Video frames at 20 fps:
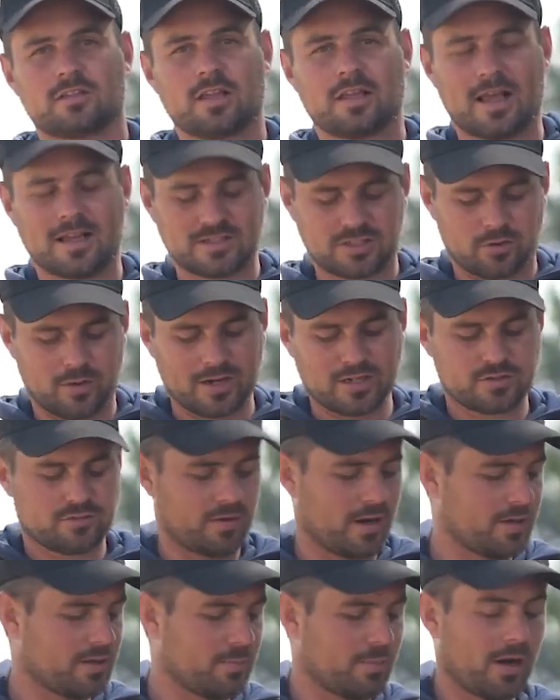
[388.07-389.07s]
laser
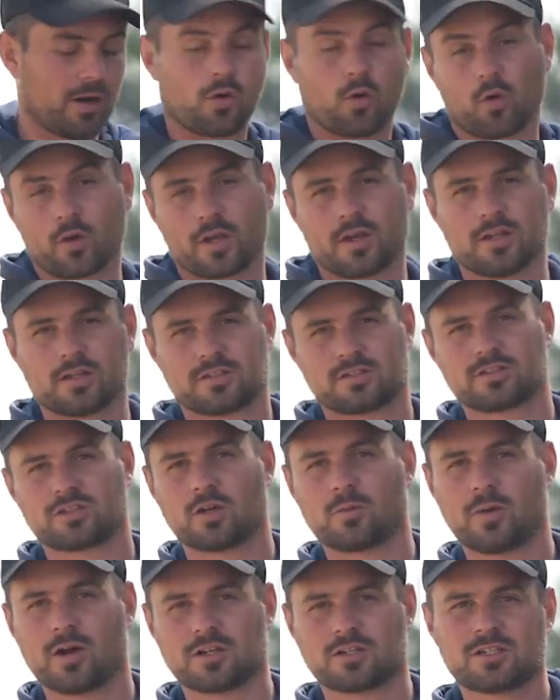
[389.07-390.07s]
rangefinder binoculars
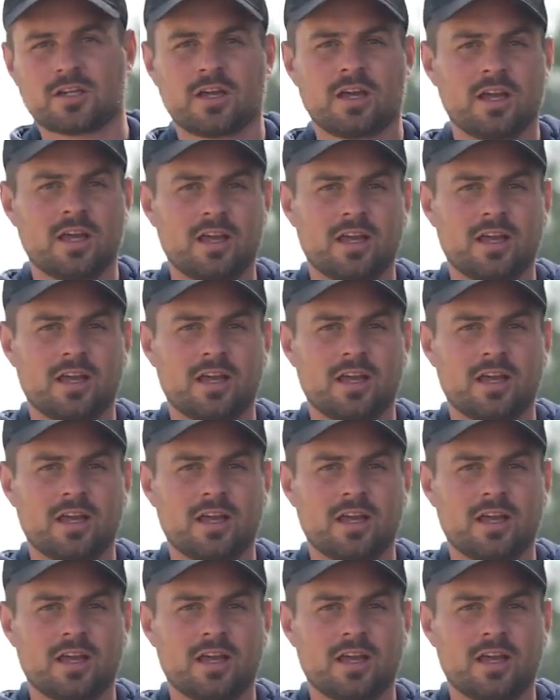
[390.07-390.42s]
so much.